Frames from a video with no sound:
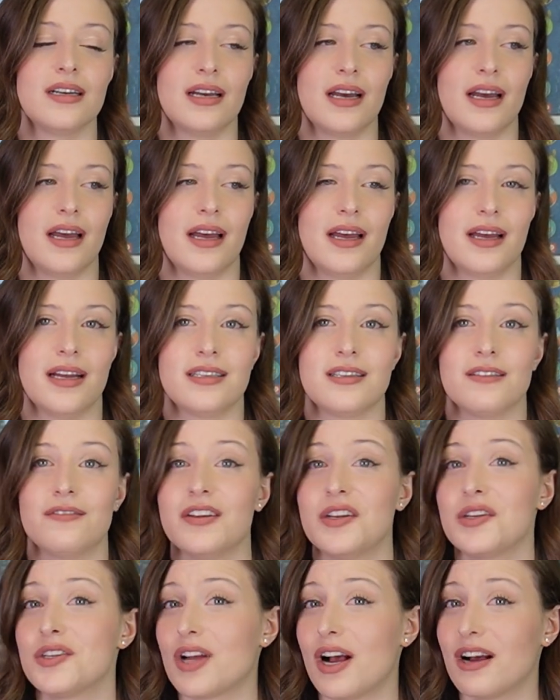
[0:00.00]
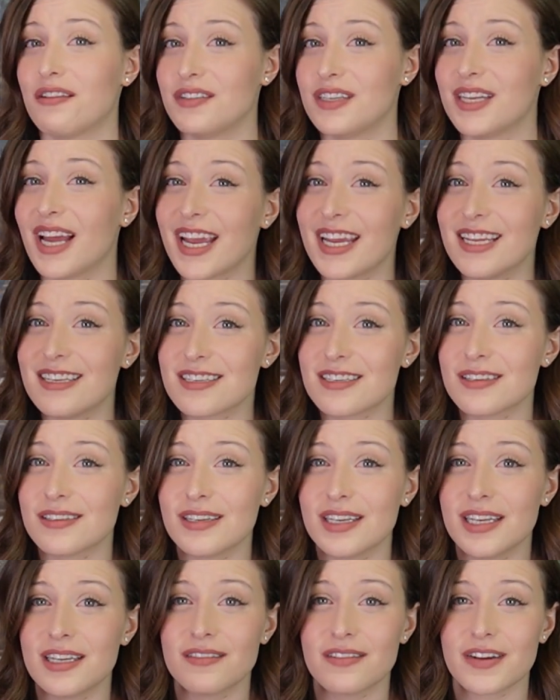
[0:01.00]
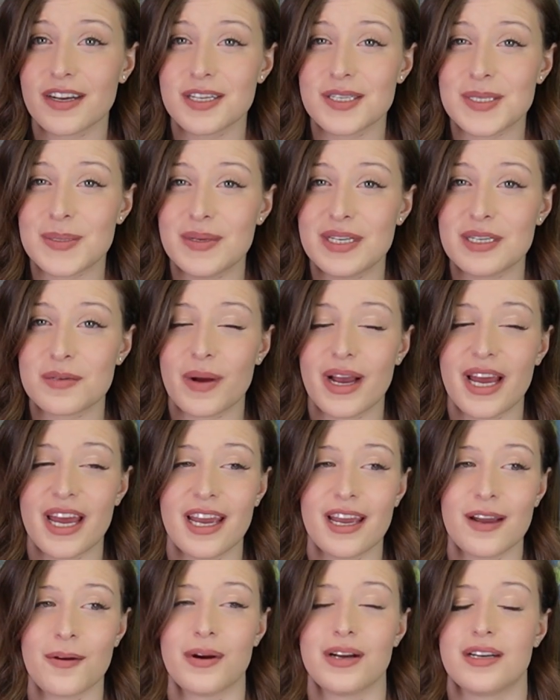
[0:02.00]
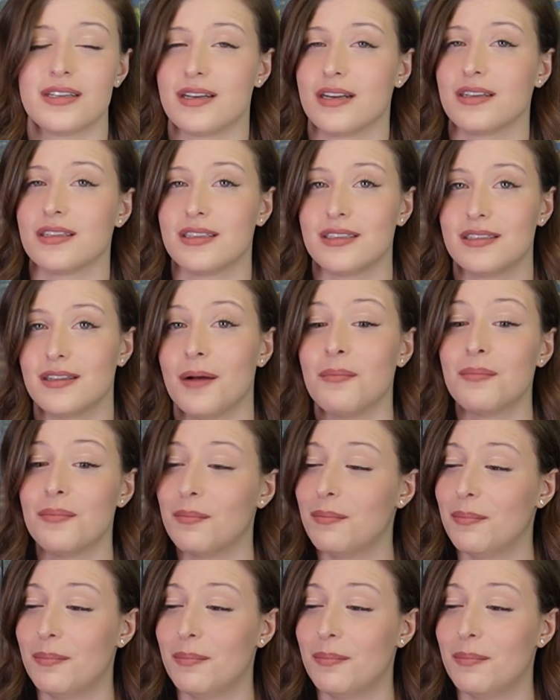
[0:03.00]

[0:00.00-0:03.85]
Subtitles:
to finish off a night in a very sweet way, or to start a